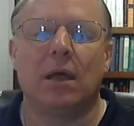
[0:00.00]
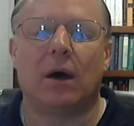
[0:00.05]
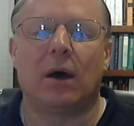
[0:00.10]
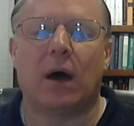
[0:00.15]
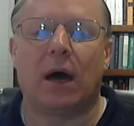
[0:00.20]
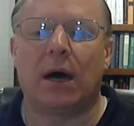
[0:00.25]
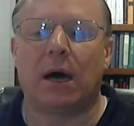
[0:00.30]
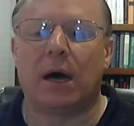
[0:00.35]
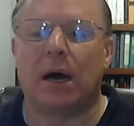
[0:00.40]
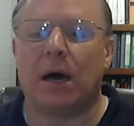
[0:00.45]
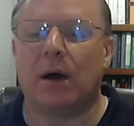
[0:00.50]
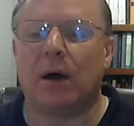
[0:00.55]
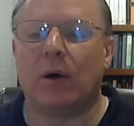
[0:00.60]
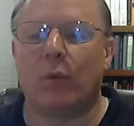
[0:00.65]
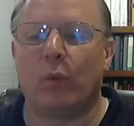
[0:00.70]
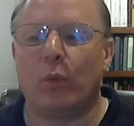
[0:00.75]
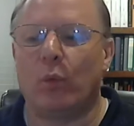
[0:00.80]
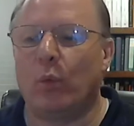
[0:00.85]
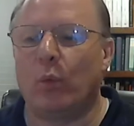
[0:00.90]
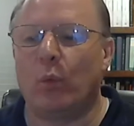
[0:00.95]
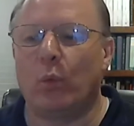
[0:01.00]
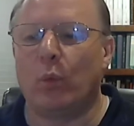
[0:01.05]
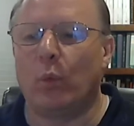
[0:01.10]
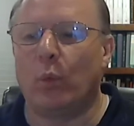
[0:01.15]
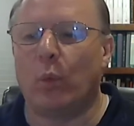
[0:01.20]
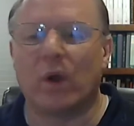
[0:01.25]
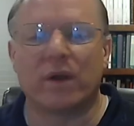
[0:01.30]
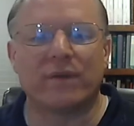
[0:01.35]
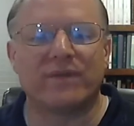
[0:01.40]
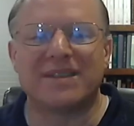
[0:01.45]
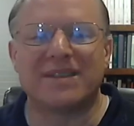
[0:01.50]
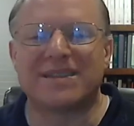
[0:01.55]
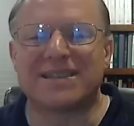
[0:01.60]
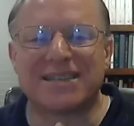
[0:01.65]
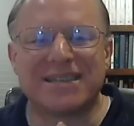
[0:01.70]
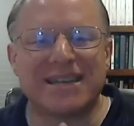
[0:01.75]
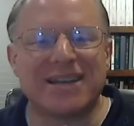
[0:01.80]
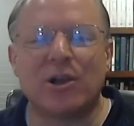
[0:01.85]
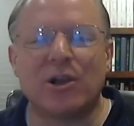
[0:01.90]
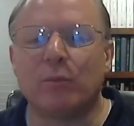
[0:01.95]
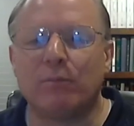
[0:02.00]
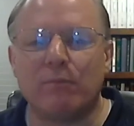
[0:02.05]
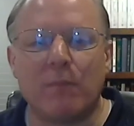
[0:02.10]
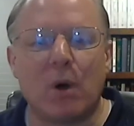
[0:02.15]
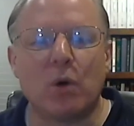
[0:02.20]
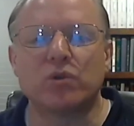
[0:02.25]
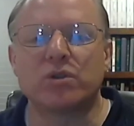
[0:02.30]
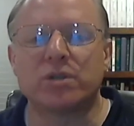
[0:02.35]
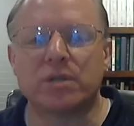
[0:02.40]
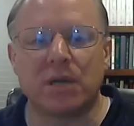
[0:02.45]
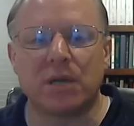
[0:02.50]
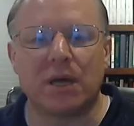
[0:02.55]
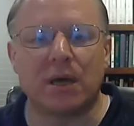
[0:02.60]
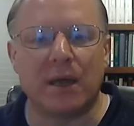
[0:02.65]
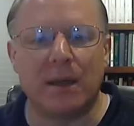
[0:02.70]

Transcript: one of the single most